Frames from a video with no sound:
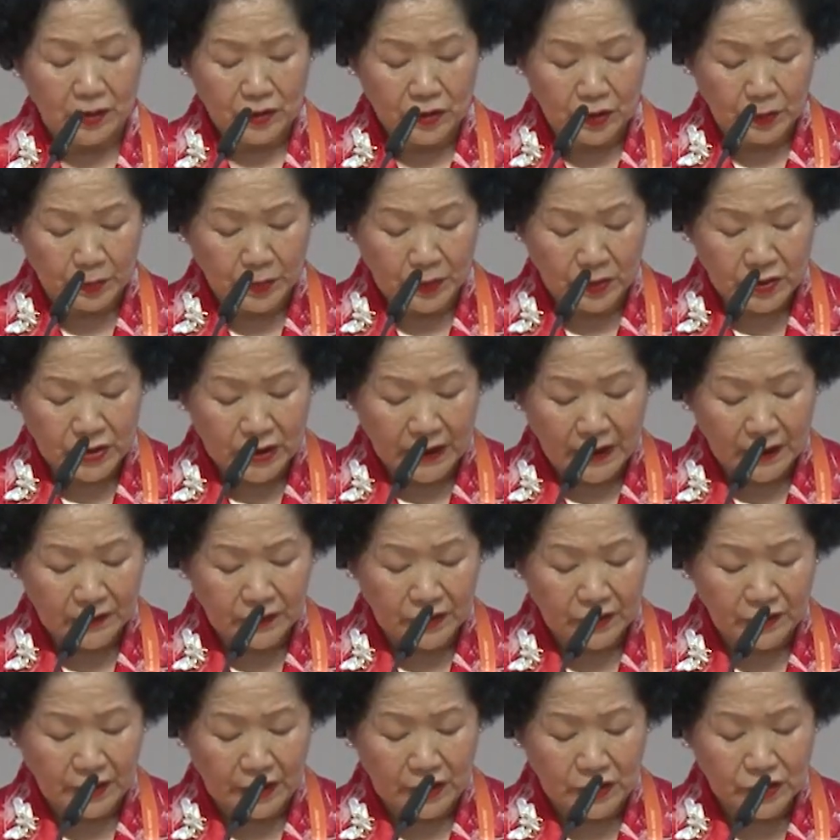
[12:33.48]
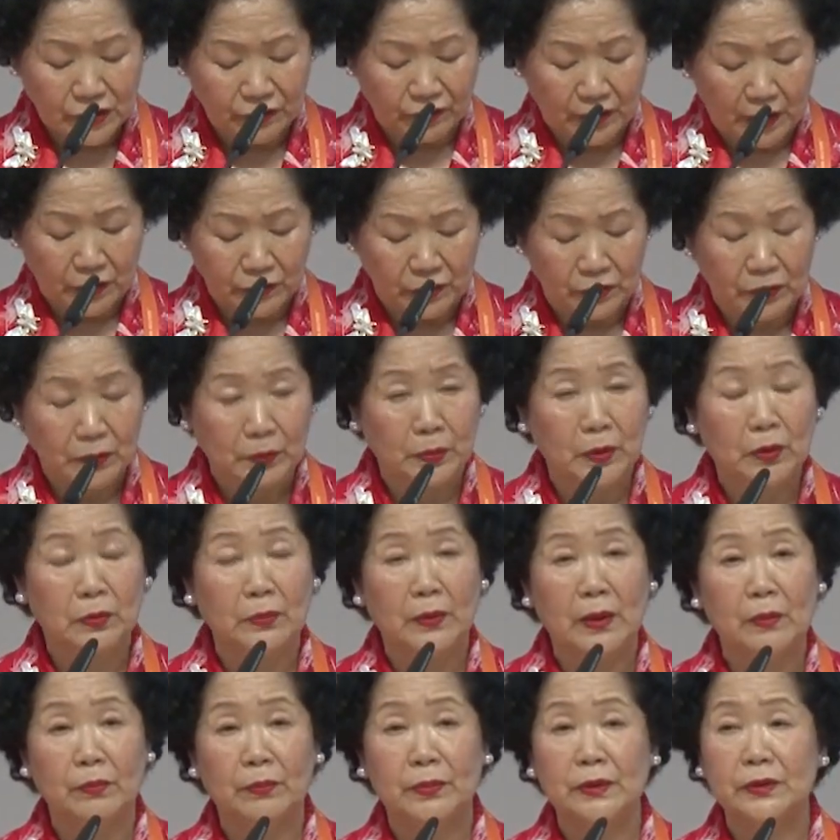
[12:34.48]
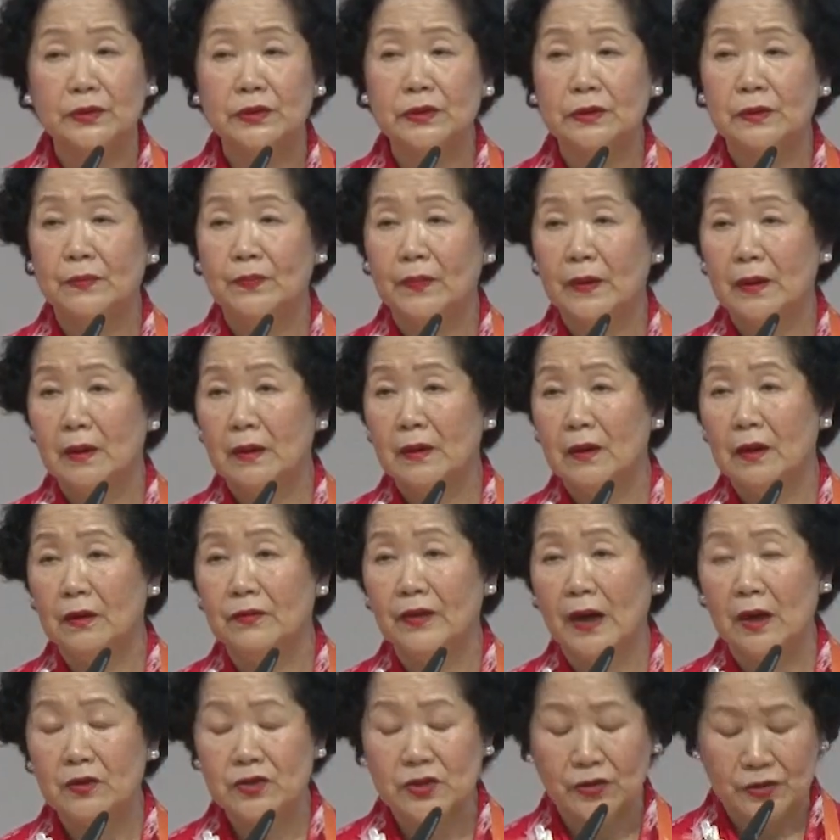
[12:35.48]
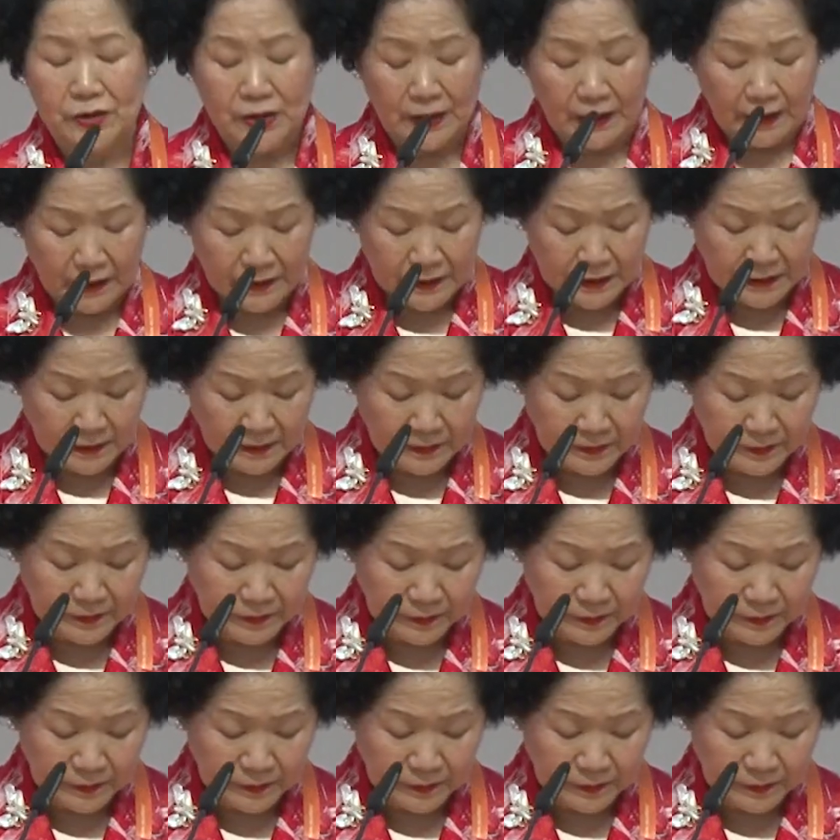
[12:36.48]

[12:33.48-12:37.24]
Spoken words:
to protect these vulnerable members of our society.